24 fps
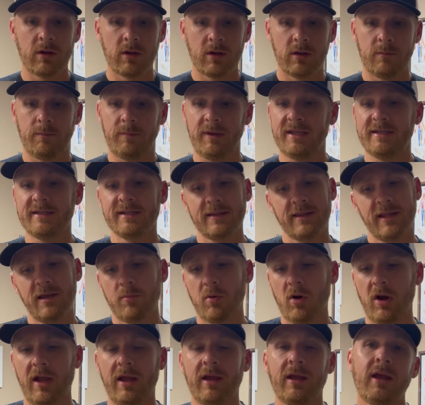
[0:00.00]
be
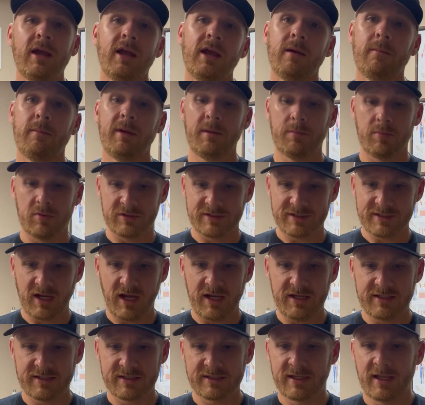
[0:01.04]
deliberate, be
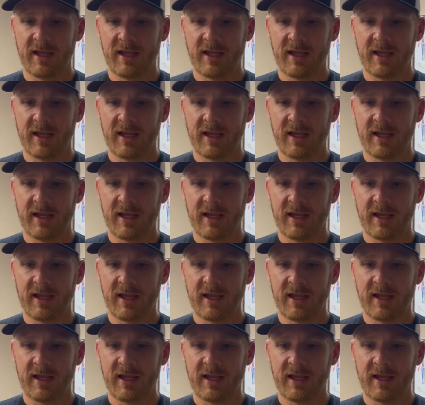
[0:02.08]
precise,